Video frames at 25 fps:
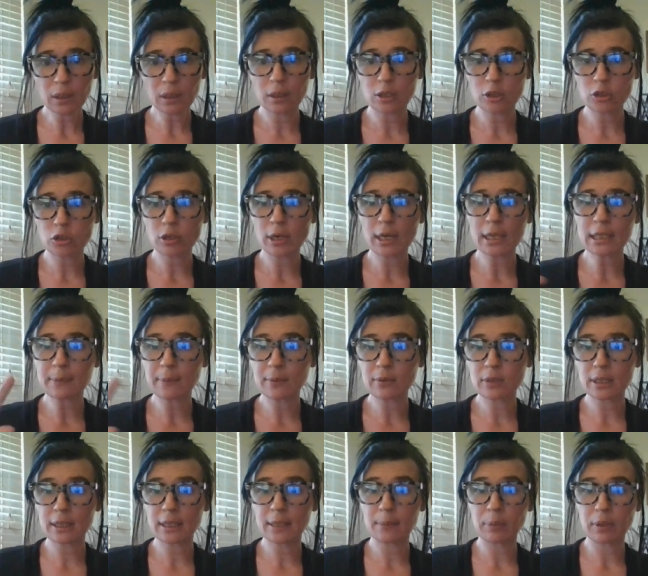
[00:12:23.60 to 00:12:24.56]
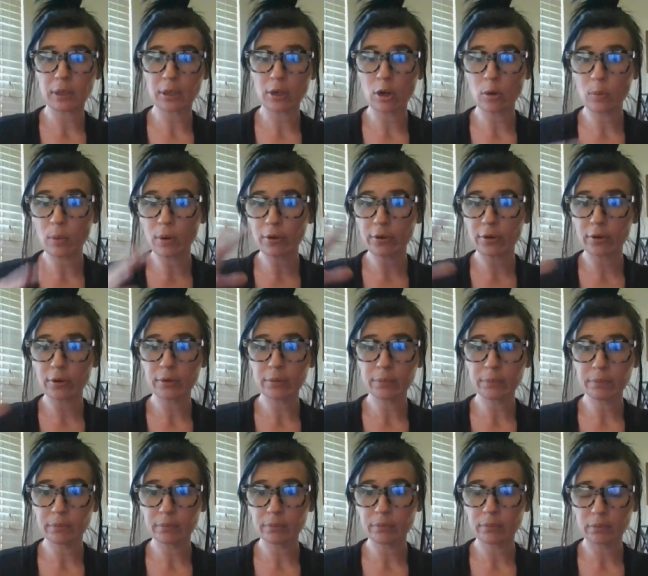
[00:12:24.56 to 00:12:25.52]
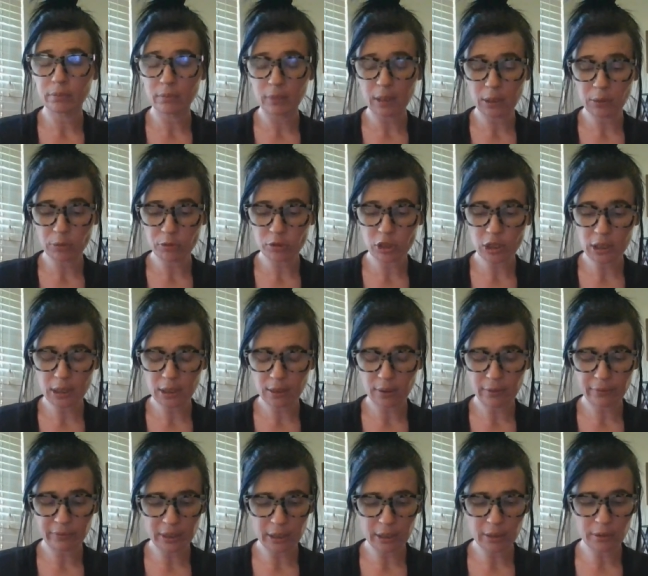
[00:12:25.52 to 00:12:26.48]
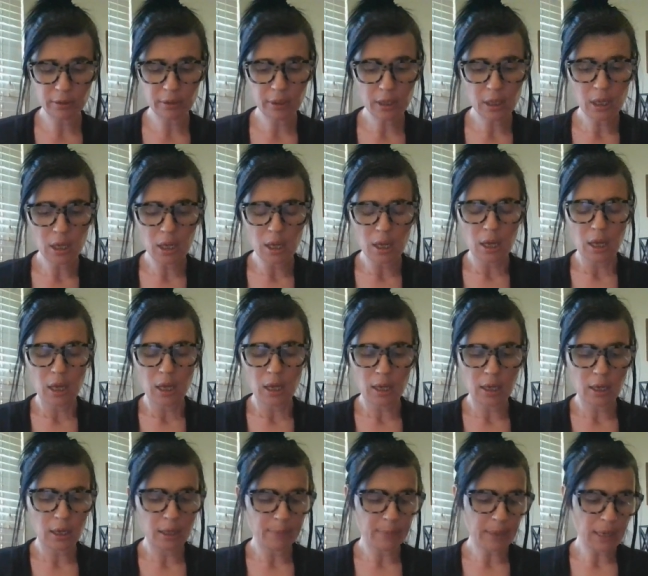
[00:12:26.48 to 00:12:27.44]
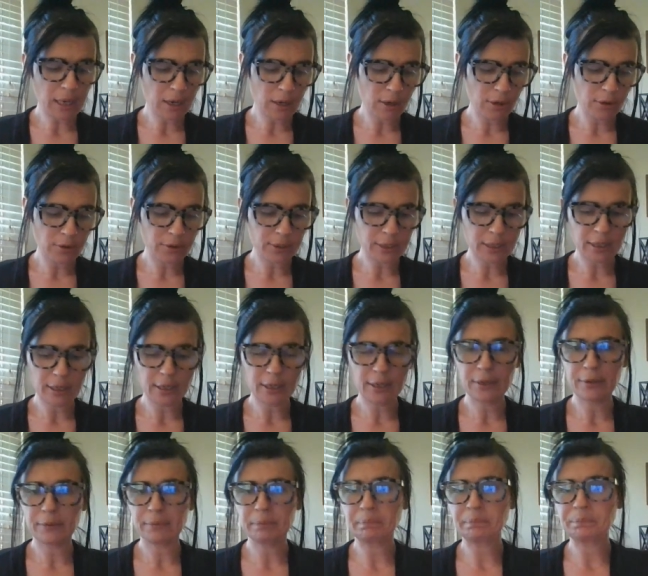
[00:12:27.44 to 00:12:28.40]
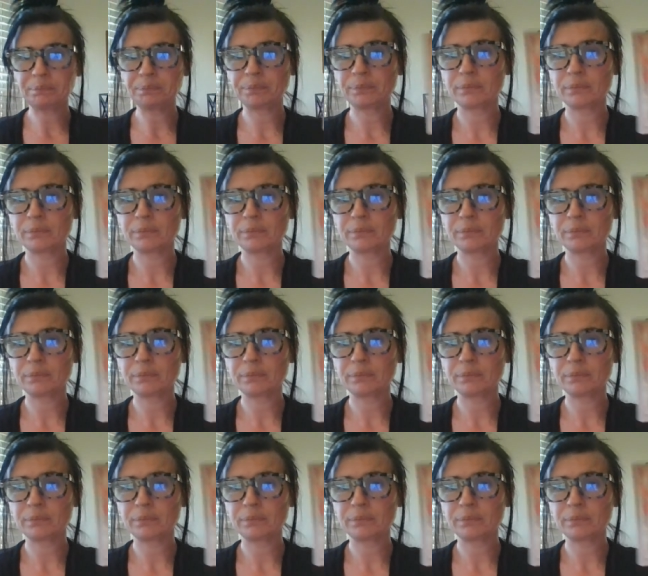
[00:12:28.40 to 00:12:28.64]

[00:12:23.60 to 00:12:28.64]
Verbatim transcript: because you're not supposed to sleep with a coworker energy over here. Um, I heard um,